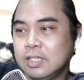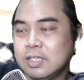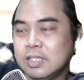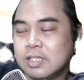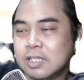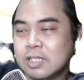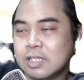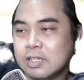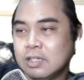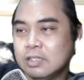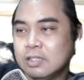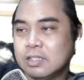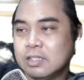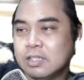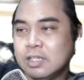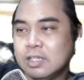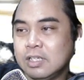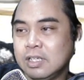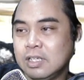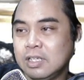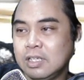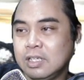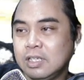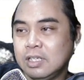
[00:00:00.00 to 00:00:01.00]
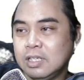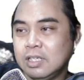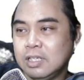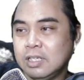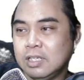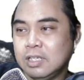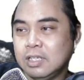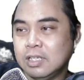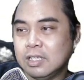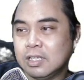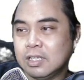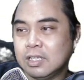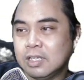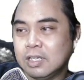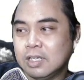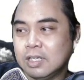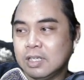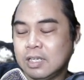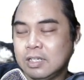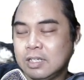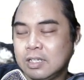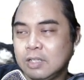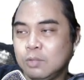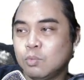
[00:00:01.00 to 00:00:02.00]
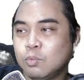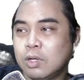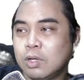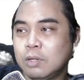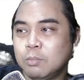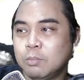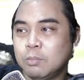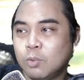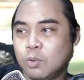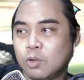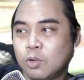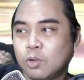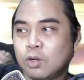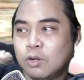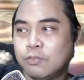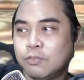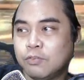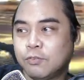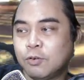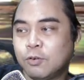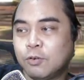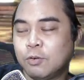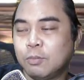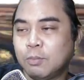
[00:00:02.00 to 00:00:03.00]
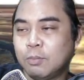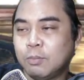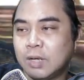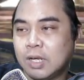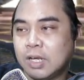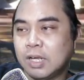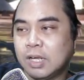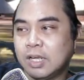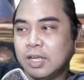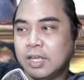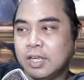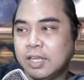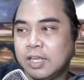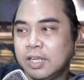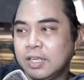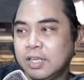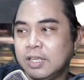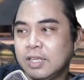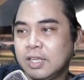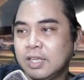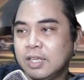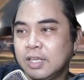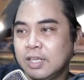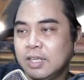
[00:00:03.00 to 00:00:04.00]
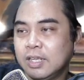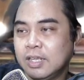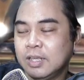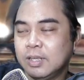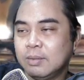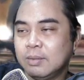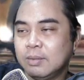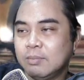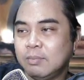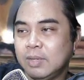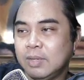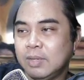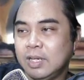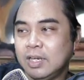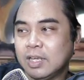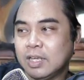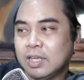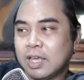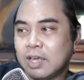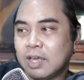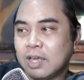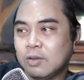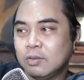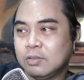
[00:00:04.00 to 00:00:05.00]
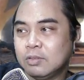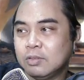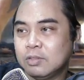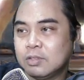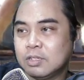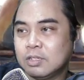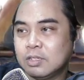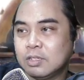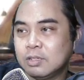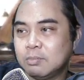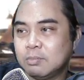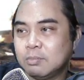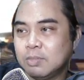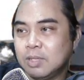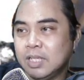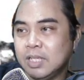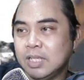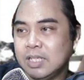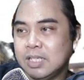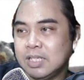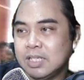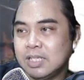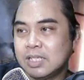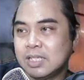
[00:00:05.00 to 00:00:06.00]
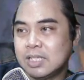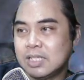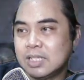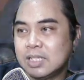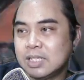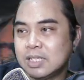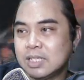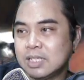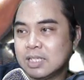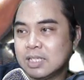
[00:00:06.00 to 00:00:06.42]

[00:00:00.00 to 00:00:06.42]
salty. I need one more for my main account, please.